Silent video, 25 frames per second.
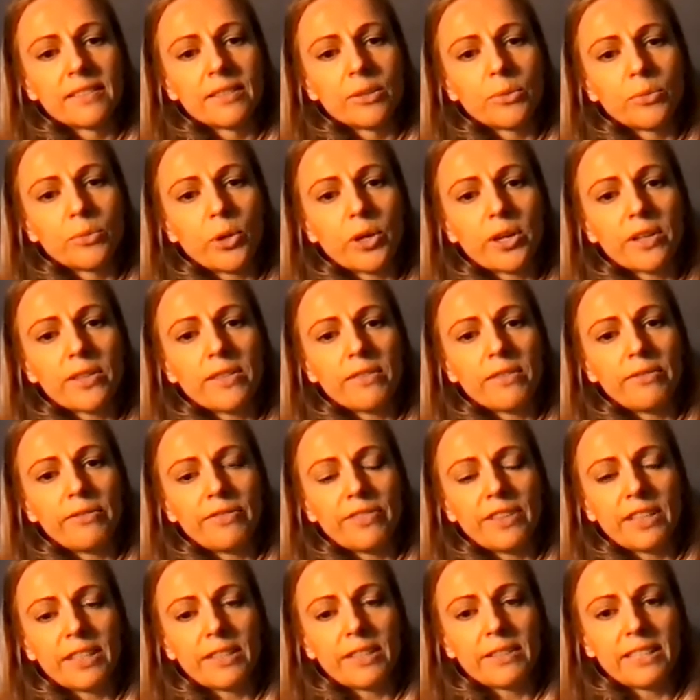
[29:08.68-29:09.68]
What are the
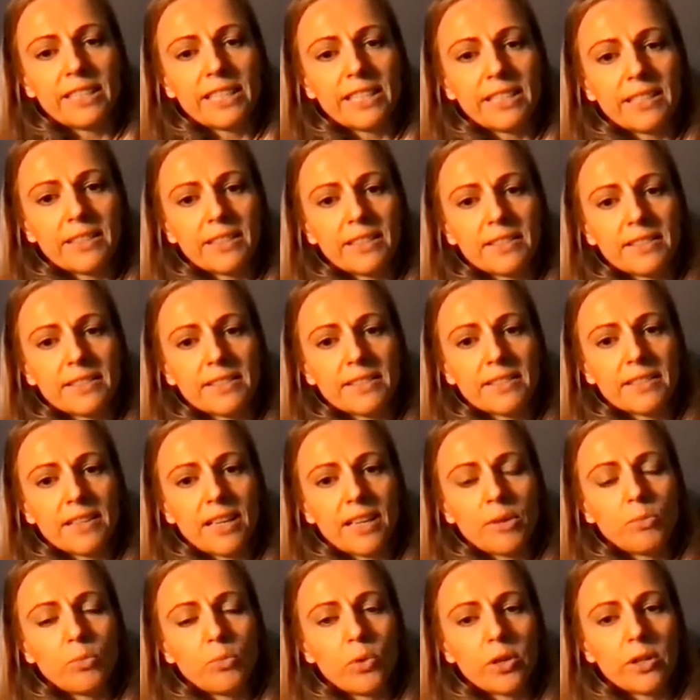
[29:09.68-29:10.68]
feelings
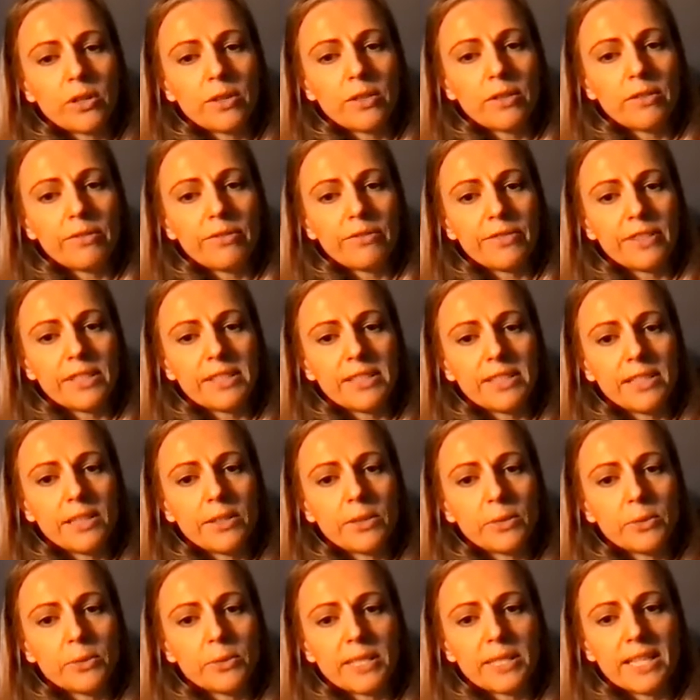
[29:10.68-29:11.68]
and what are the
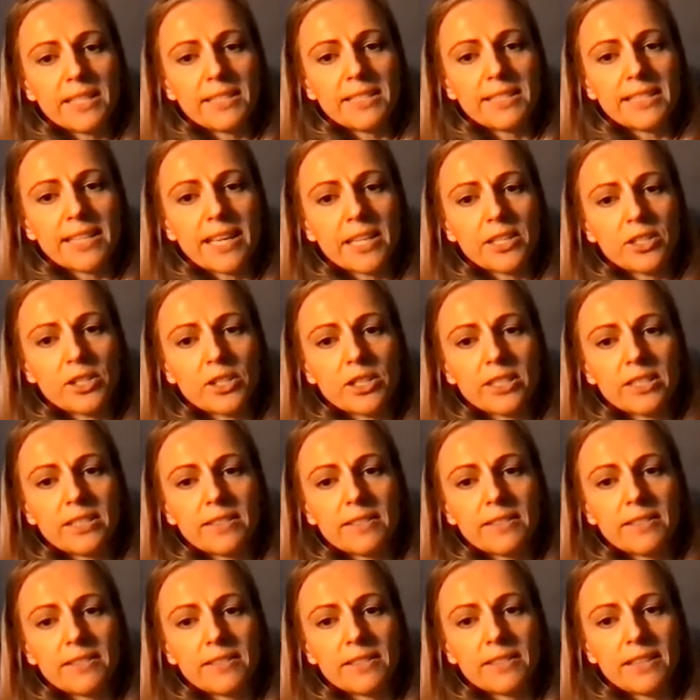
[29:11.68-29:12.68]
physical
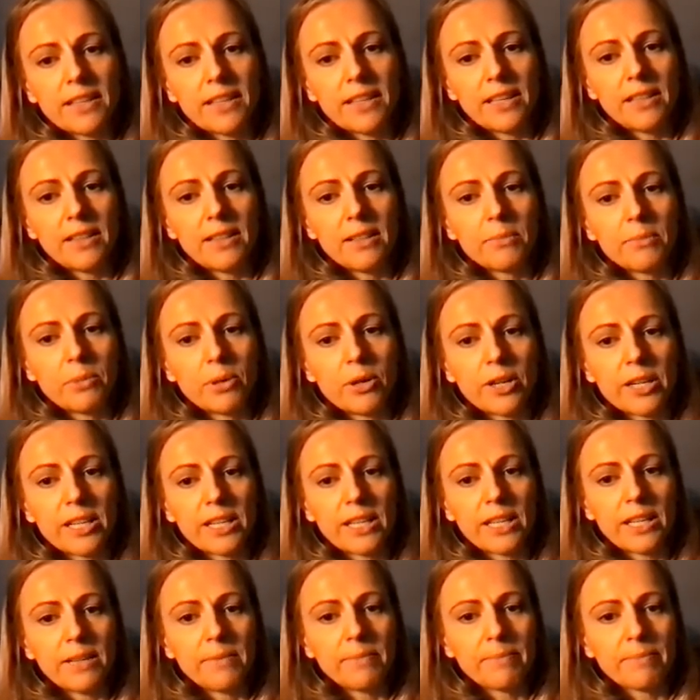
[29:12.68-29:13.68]
sensations in the
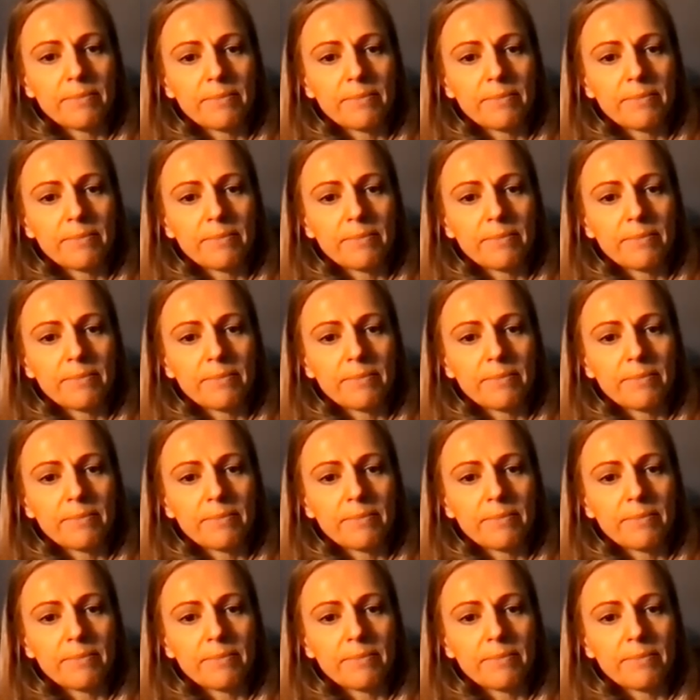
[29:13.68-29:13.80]
body?